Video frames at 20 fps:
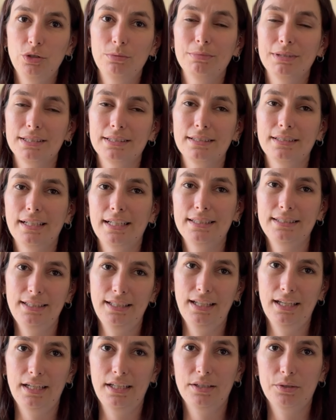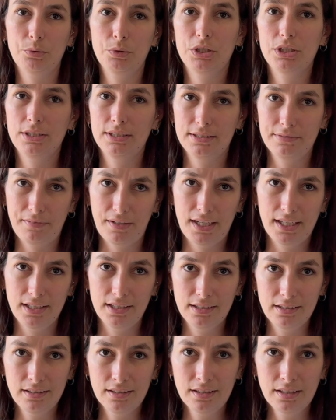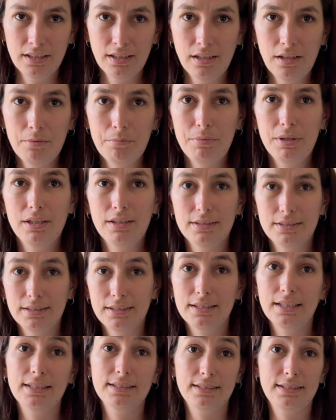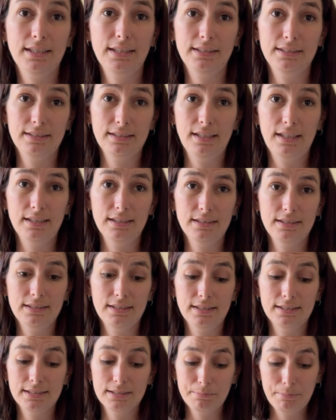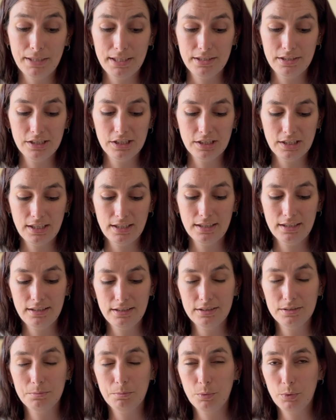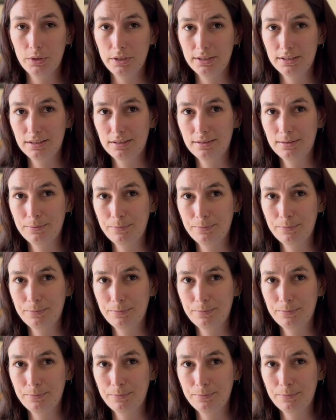assume it's a nutty cake, which is fine because it does taste nice, the sponge, and it is moist.